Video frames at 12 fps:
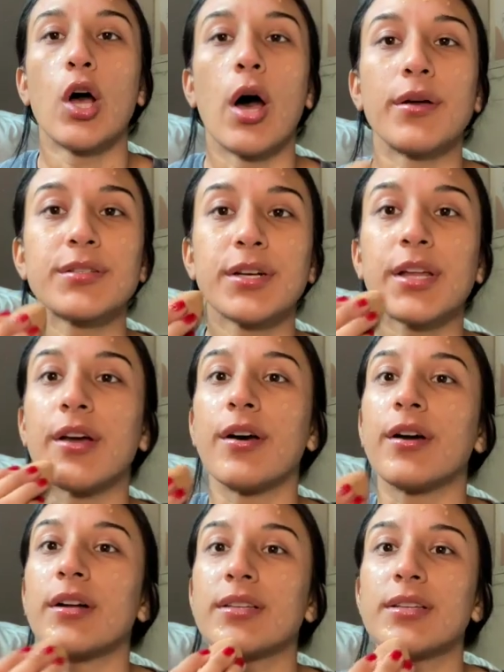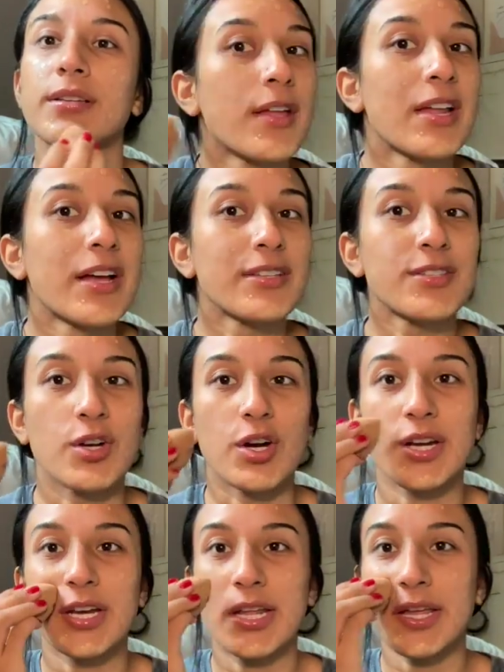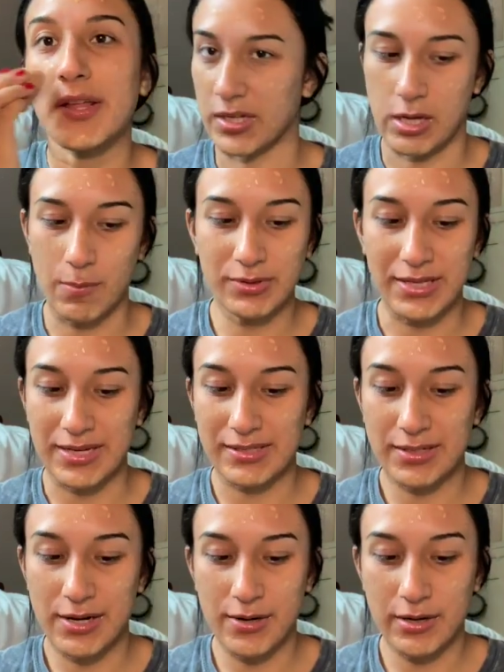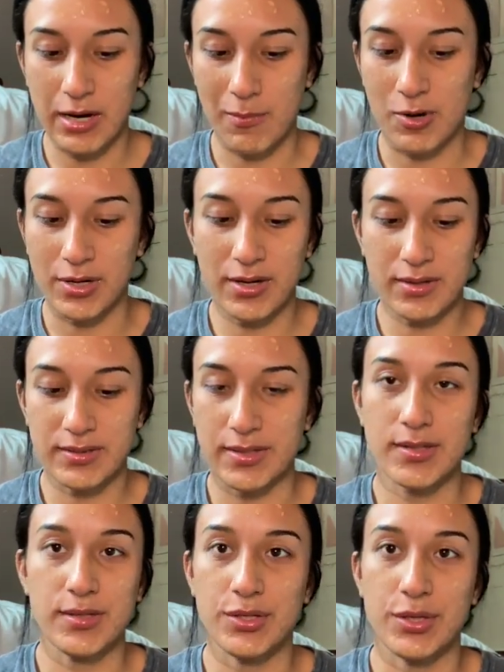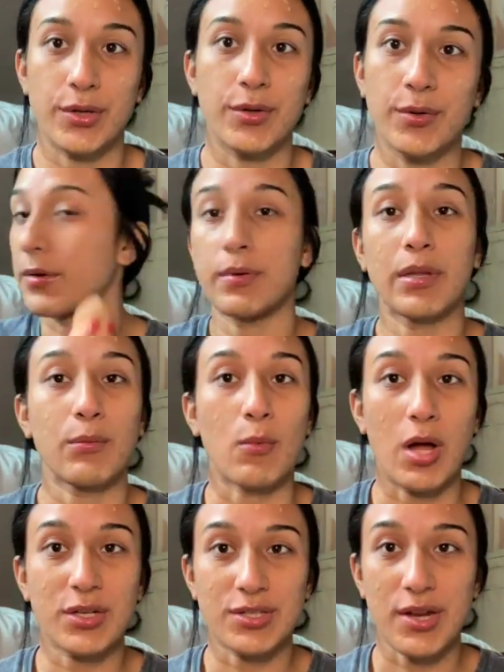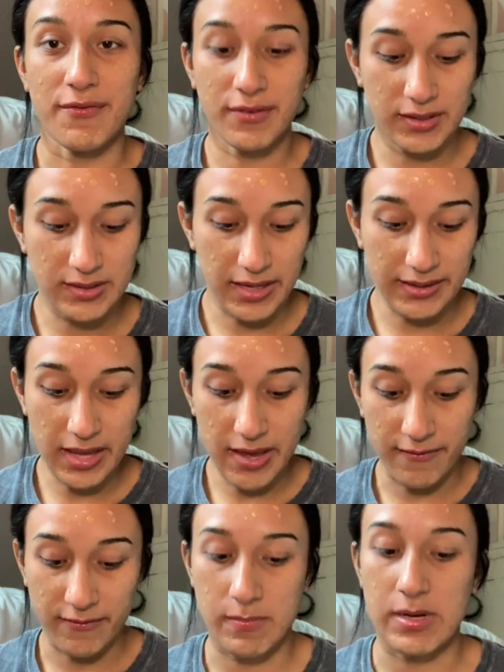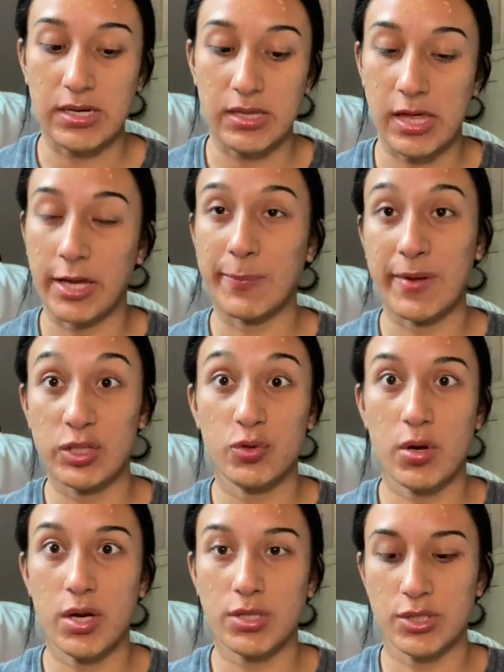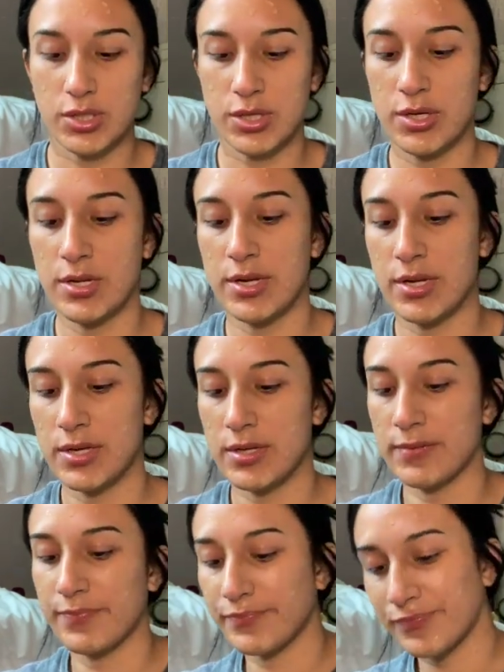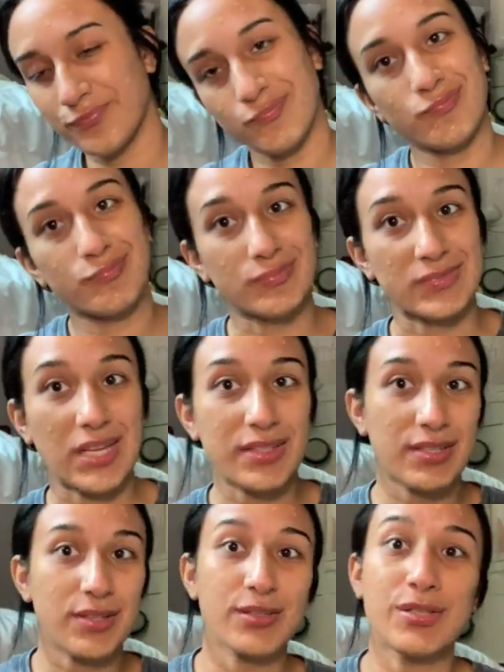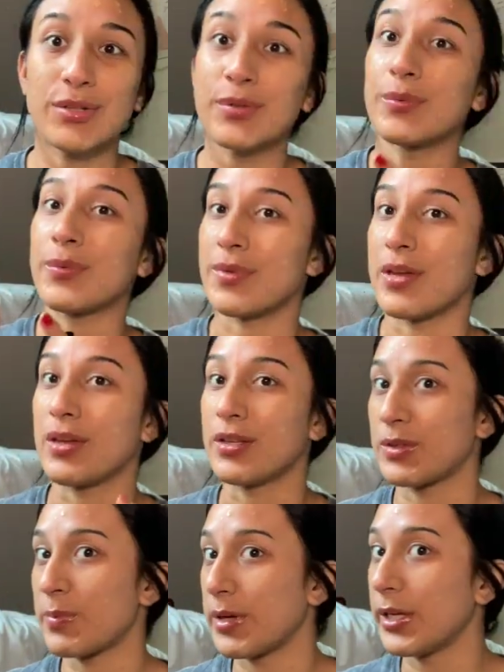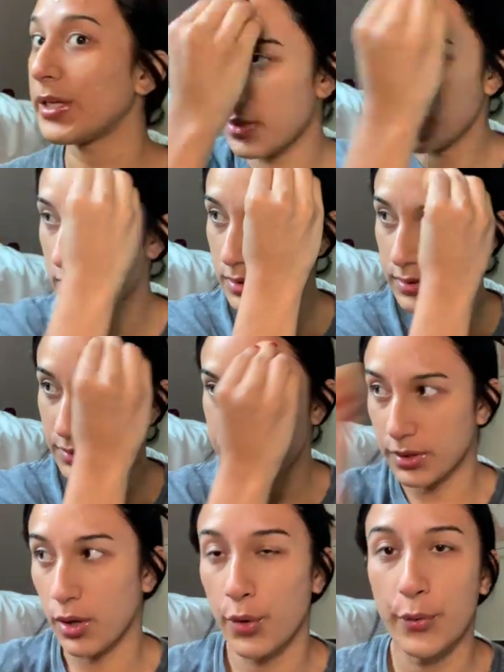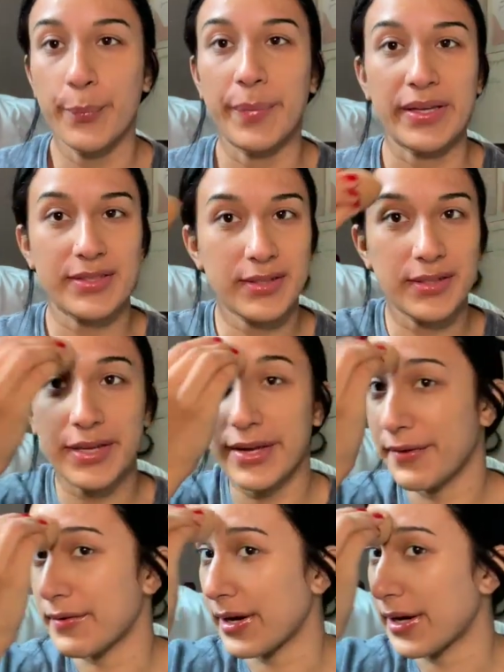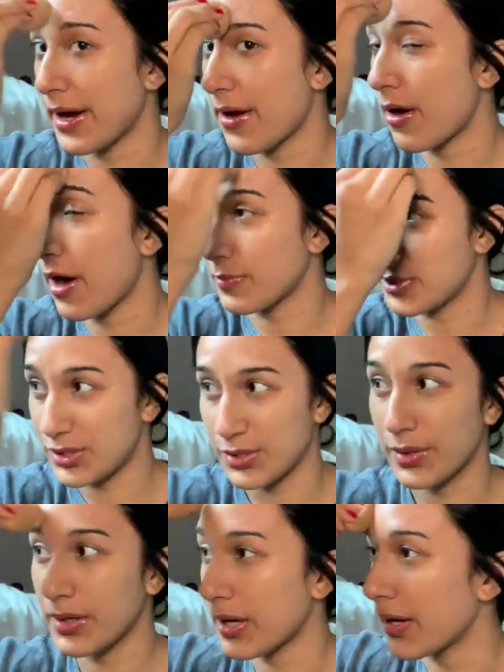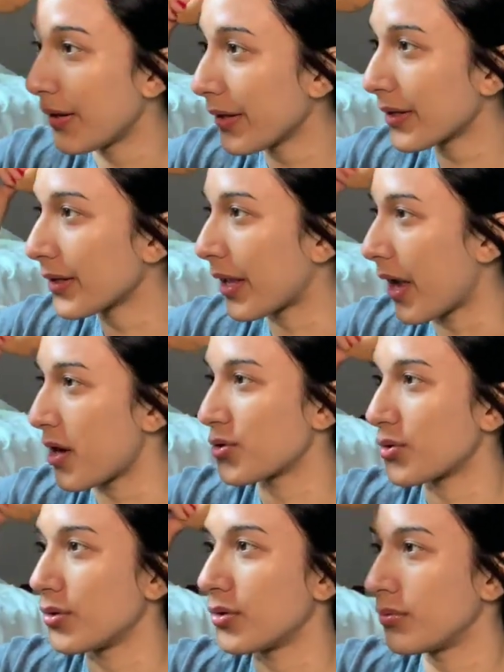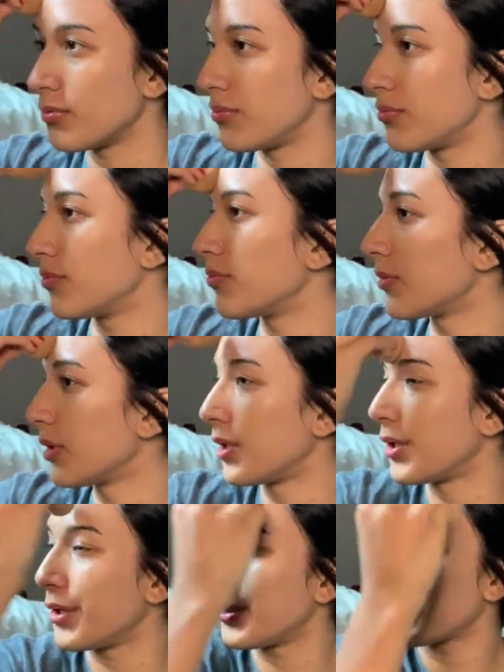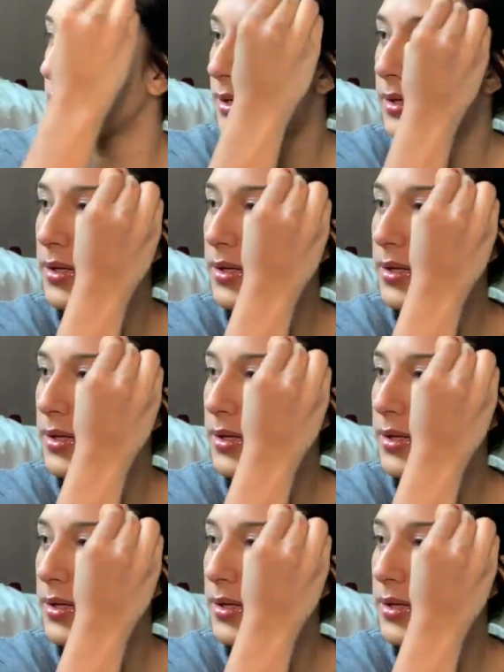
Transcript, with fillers: I was already hooked. And I started it a couple days ago, and I'm already on season two. I don't really watch Netflix like that, and for me to like binge watch, that tells you that it's pretty good. So basically, right now, I'm just doing kind of like a casual look.